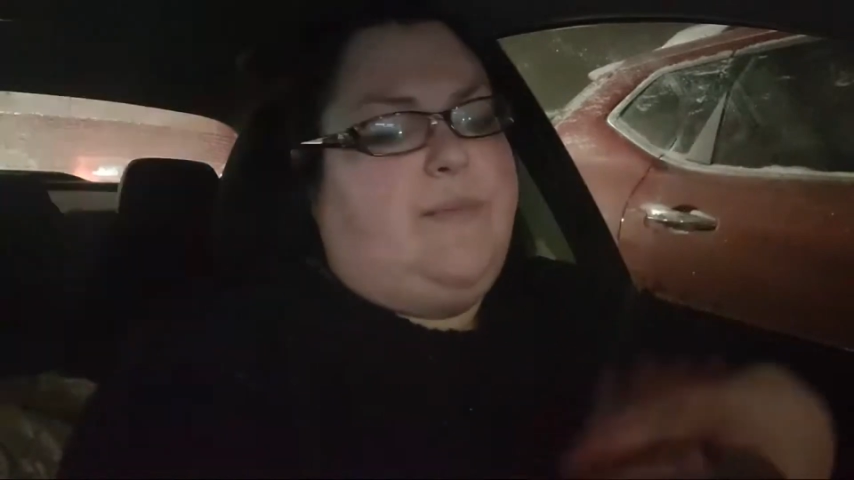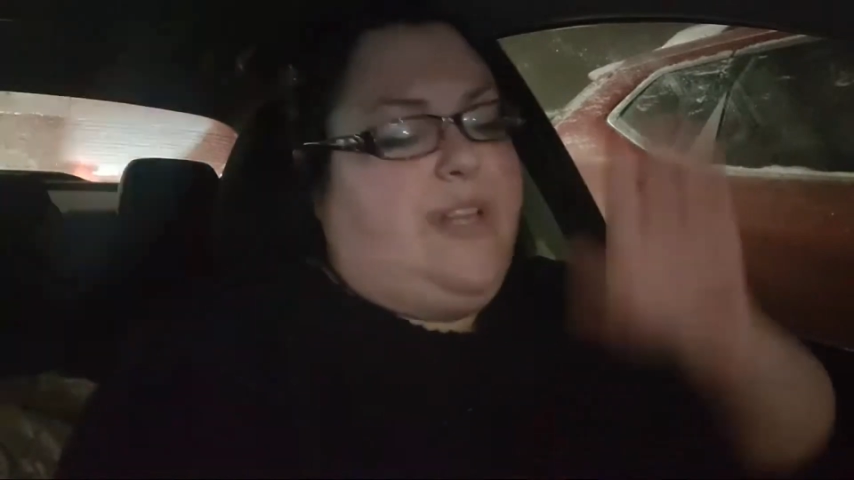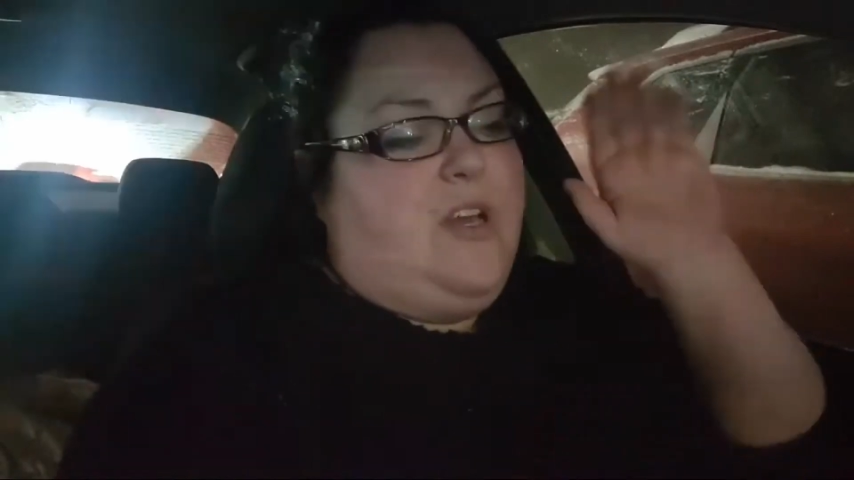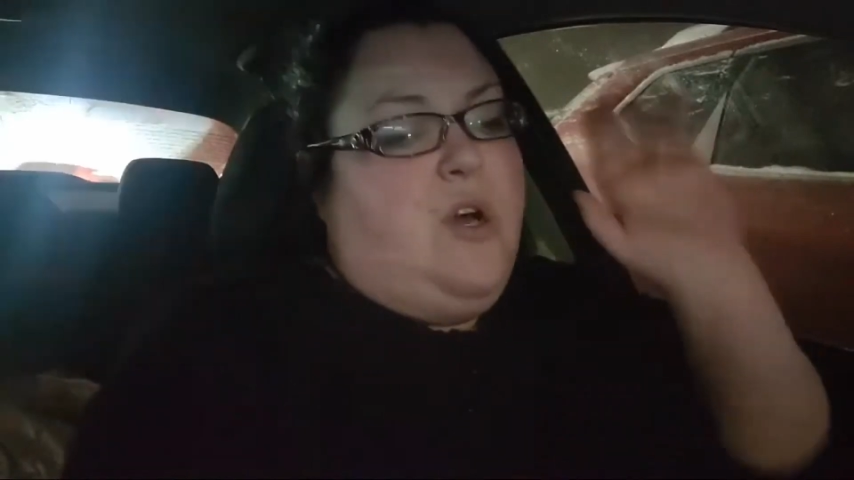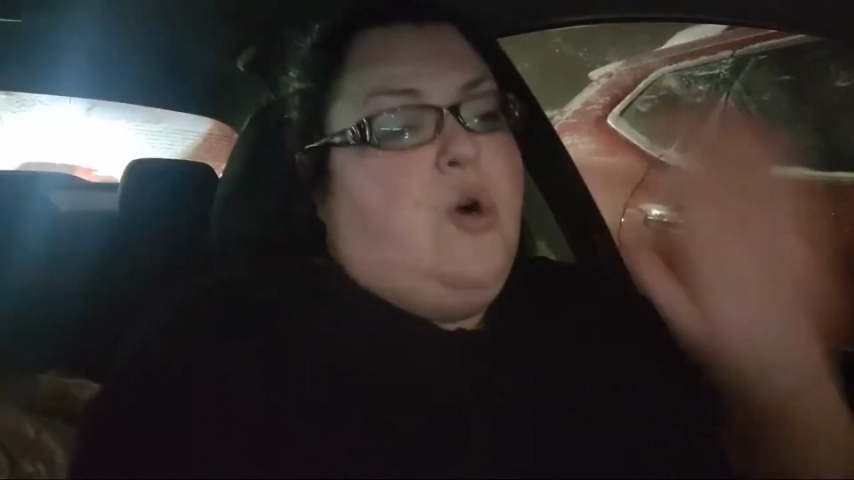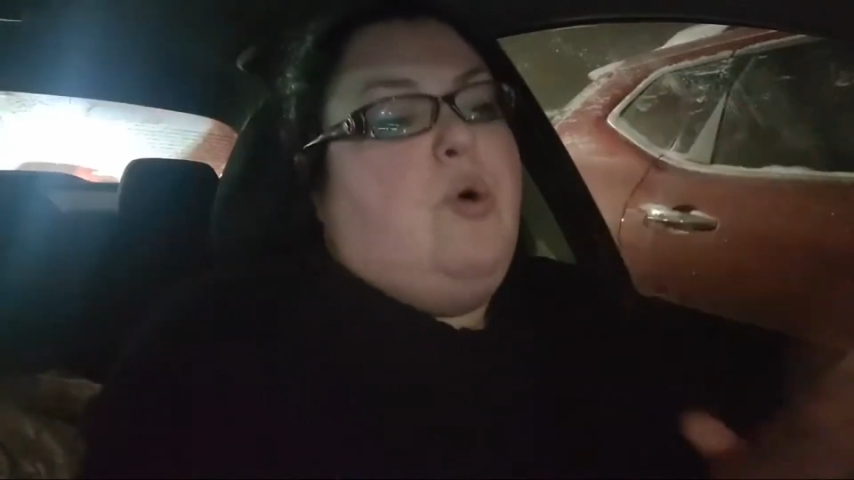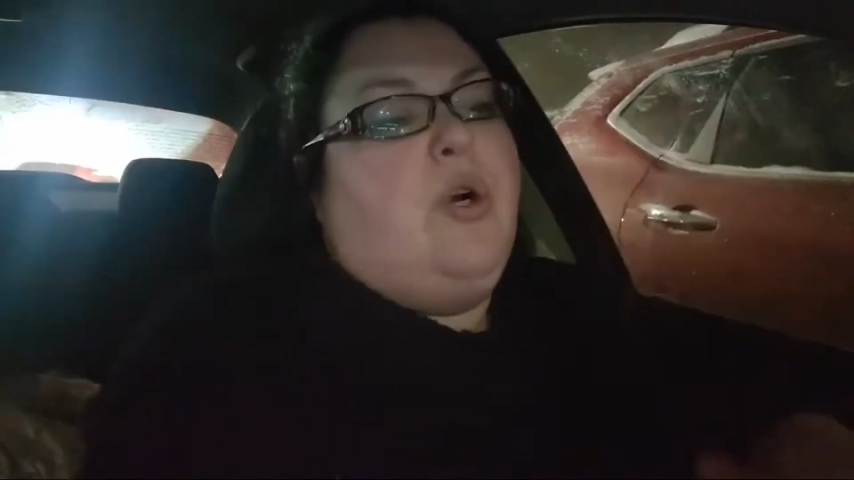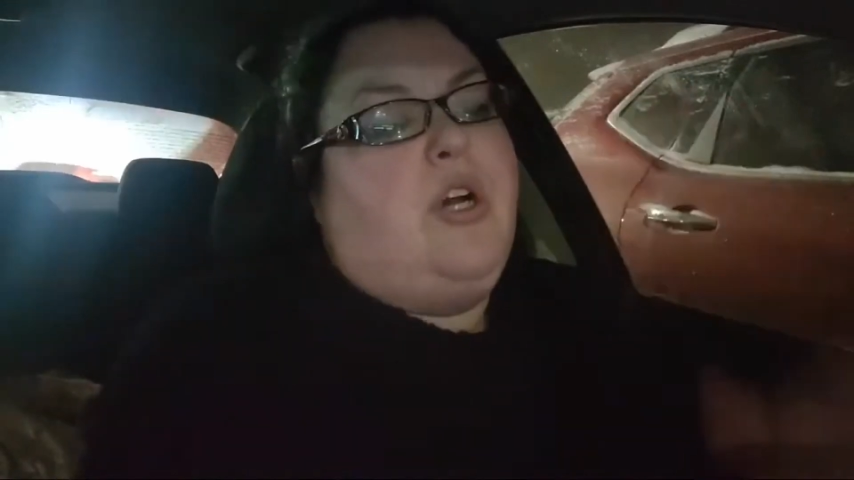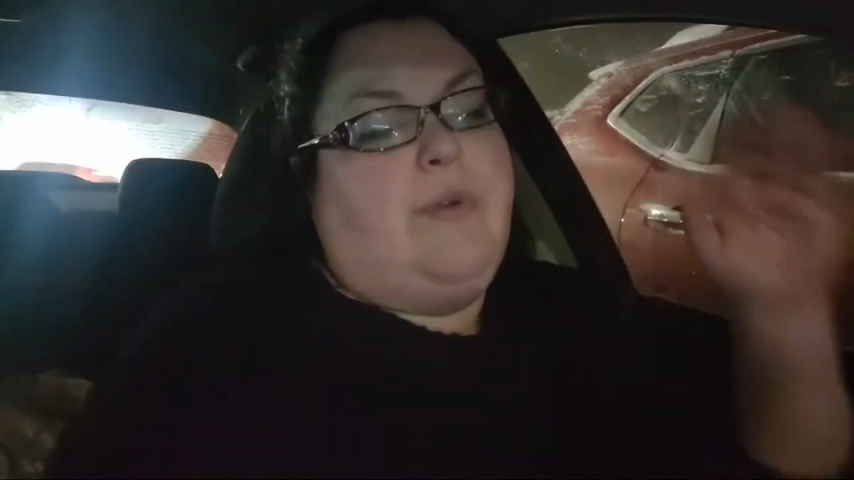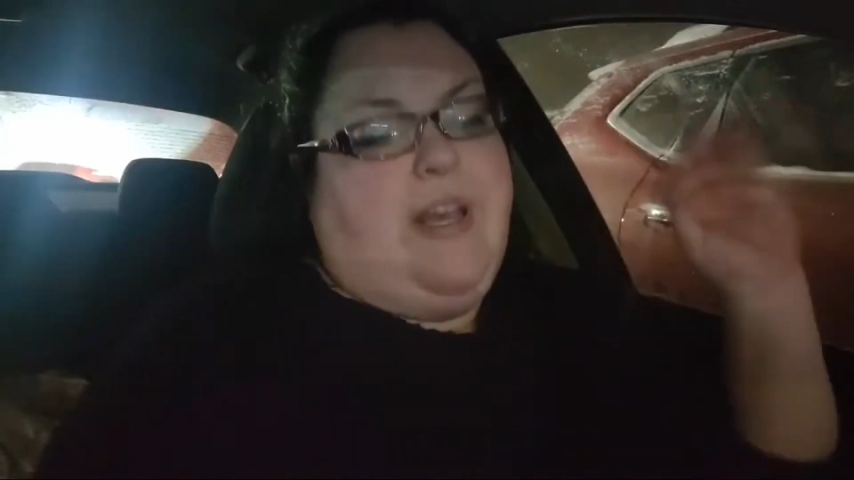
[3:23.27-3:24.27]
something, who are
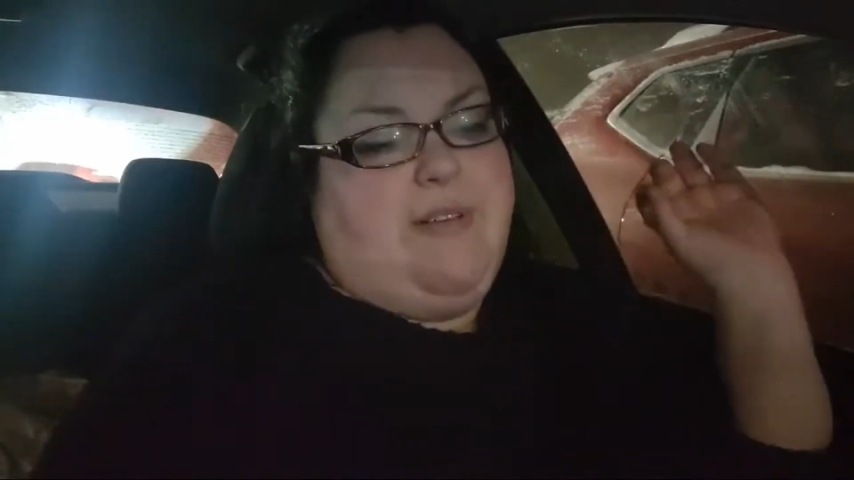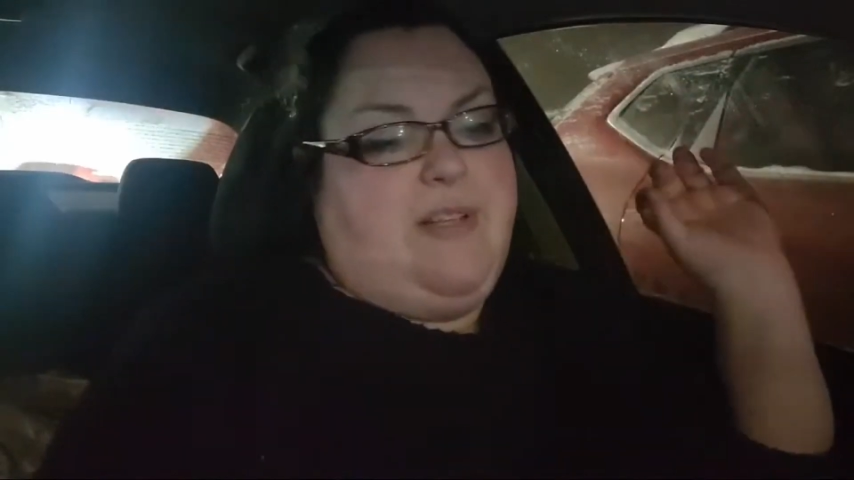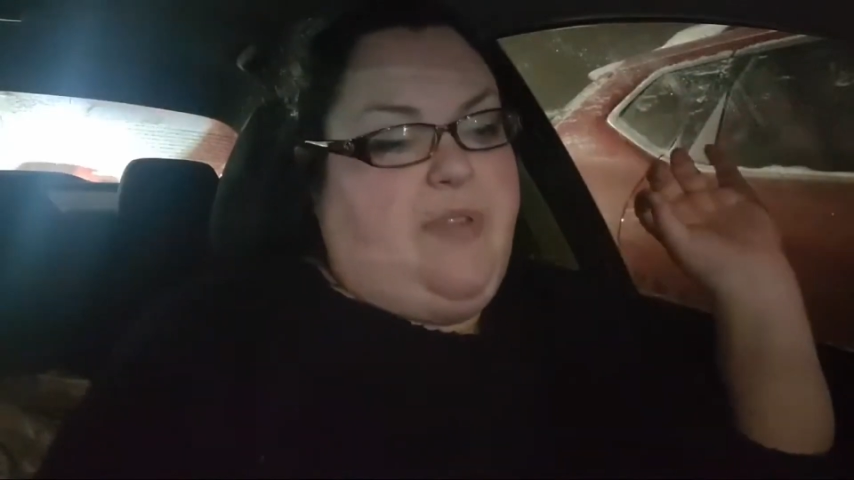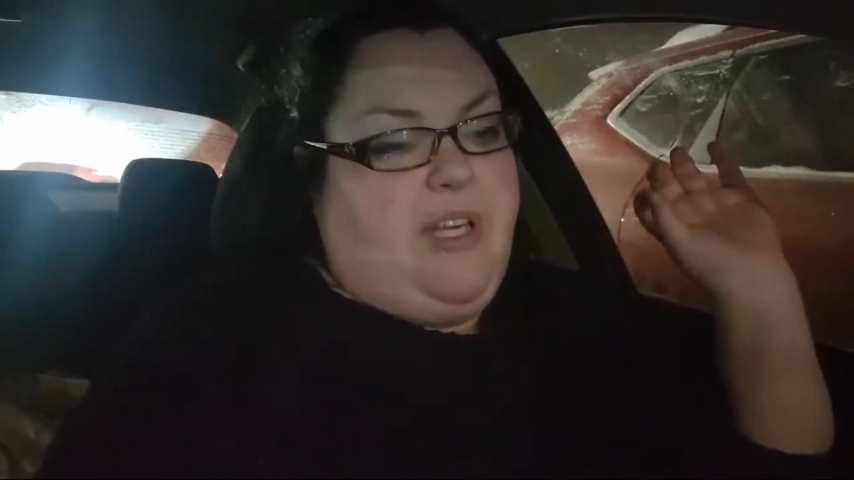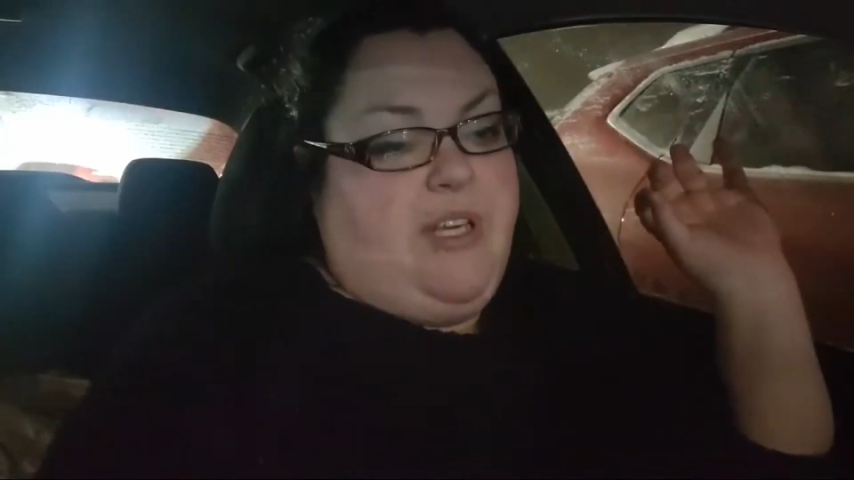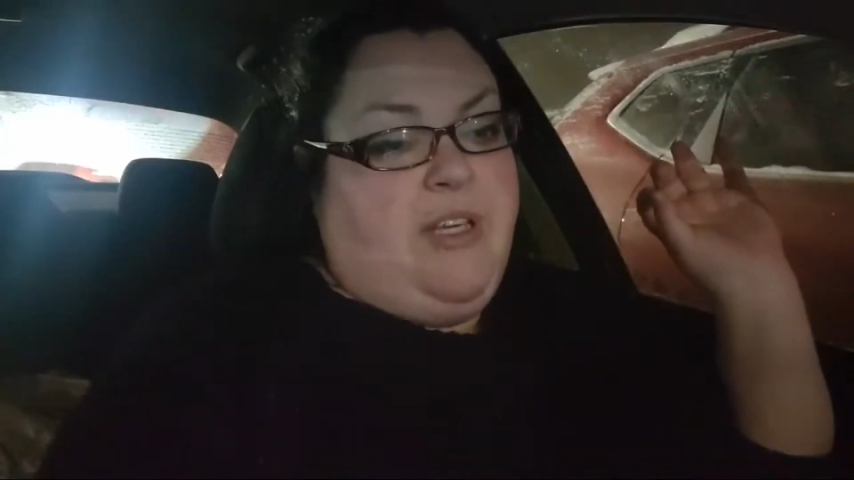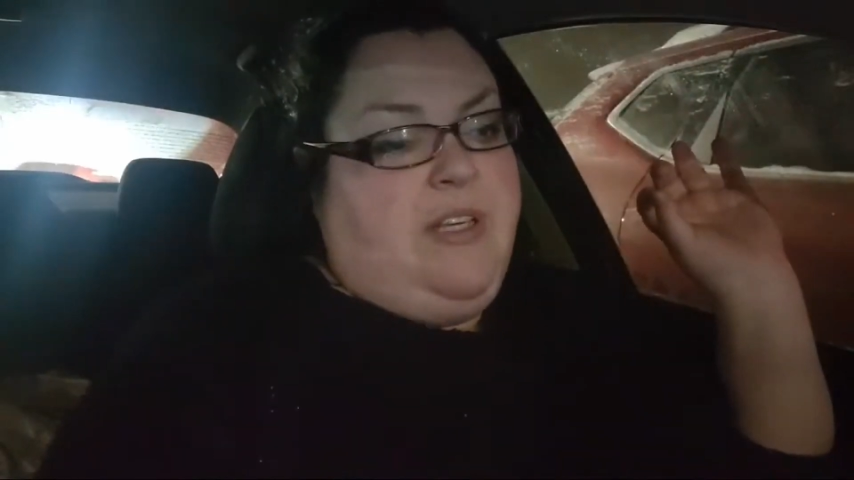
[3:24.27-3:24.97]
not okay with something.